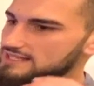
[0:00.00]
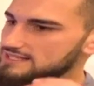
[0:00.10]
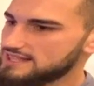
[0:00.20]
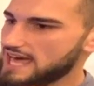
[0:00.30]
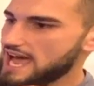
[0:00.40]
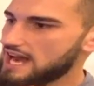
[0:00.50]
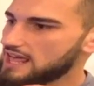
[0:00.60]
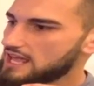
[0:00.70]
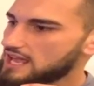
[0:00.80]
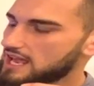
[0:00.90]

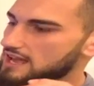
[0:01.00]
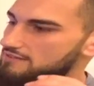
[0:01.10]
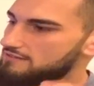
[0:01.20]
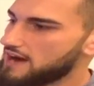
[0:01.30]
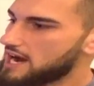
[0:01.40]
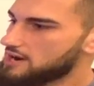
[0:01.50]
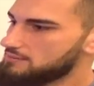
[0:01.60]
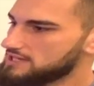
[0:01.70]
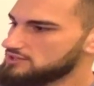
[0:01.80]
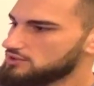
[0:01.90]
that
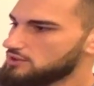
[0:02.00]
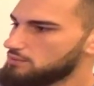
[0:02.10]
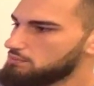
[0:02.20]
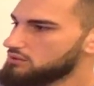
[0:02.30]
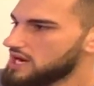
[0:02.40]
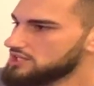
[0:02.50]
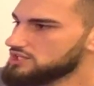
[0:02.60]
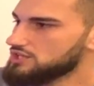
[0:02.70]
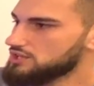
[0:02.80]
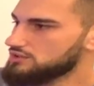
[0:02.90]
environmental
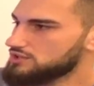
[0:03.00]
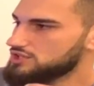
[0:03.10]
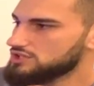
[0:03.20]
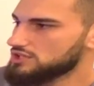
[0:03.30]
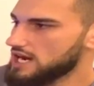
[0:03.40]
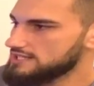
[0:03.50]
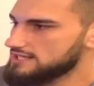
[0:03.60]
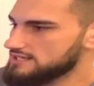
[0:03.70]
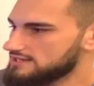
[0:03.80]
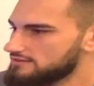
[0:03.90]
pressure, those
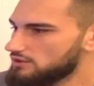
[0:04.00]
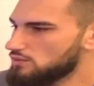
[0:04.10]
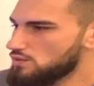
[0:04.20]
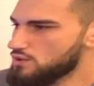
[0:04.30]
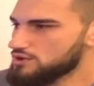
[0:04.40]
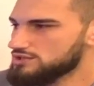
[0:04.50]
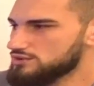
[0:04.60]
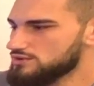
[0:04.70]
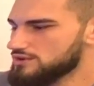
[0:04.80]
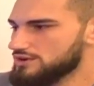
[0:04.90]
stresses of a
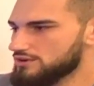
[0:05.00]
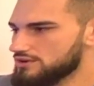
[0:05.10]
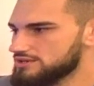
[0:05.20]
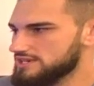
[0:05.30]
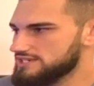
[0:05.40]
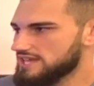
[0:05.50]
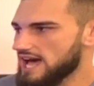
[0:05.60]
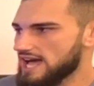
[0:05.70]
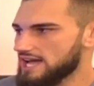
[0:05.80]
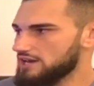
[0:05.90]
war-torn or
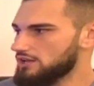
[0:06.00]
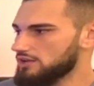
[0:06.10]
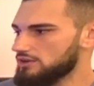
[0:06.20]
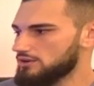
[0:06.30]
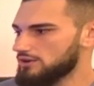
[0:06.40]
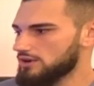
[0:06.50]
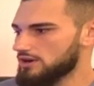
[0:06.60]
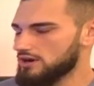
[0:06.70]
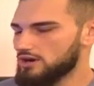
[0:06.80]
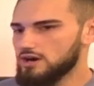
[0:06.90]
societal
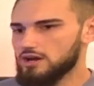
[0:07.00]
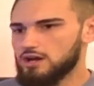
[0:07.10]
or